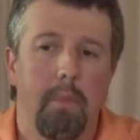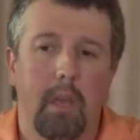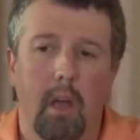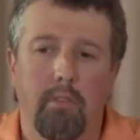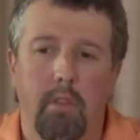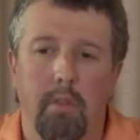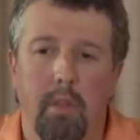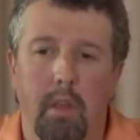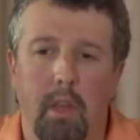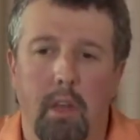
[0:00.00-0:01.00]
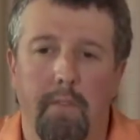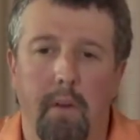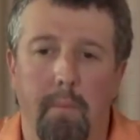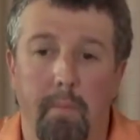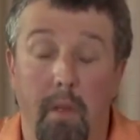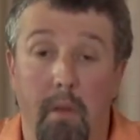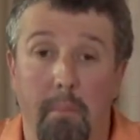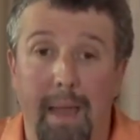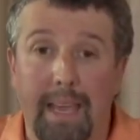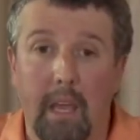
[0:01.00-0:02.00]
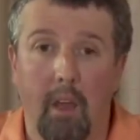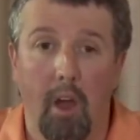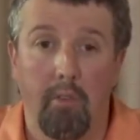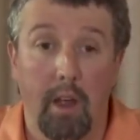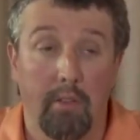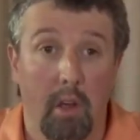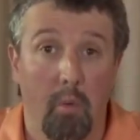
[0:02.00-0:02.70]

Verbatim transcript: because of the different banking contracts